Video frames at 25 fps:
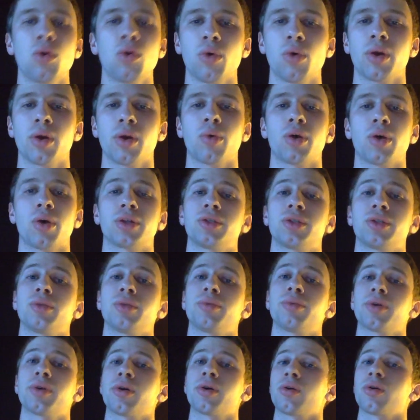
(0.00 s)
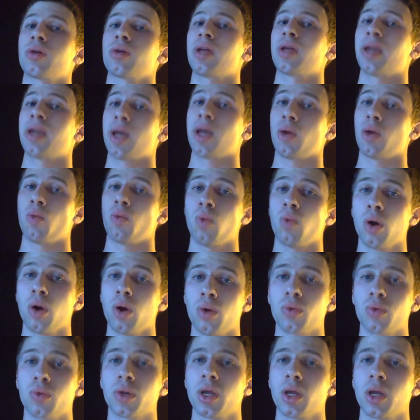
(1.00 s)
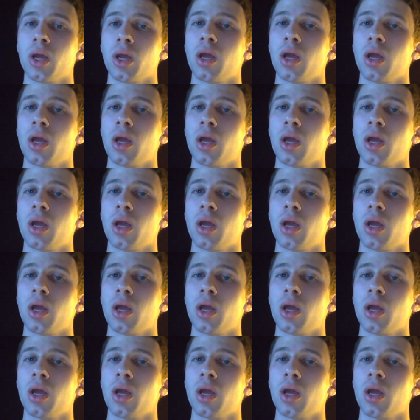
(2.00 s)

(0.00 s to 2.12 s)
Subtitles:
want to watch Supergirl and I won't.